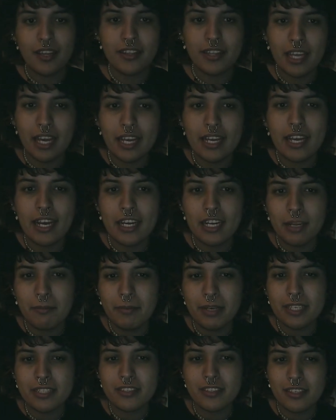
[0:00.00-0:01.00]
That kind of
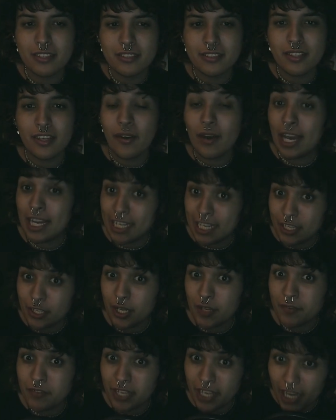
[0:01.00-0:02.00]
makes sense now. And then
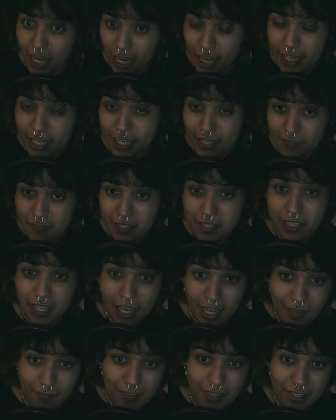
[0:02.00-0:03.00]
you have the cutting of the
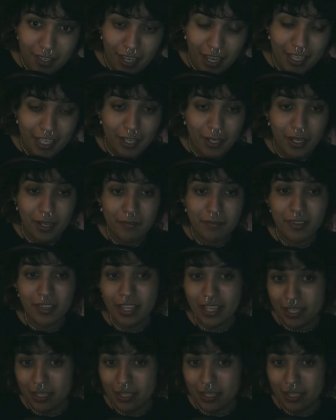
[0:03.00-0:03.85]
diamond, and then you have